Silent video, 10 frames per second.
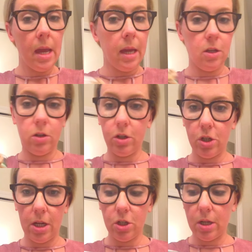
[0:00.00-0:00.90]
You can
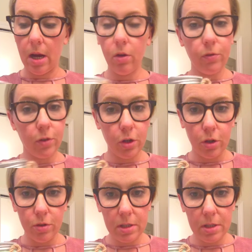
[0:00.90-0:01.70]
change it out for your new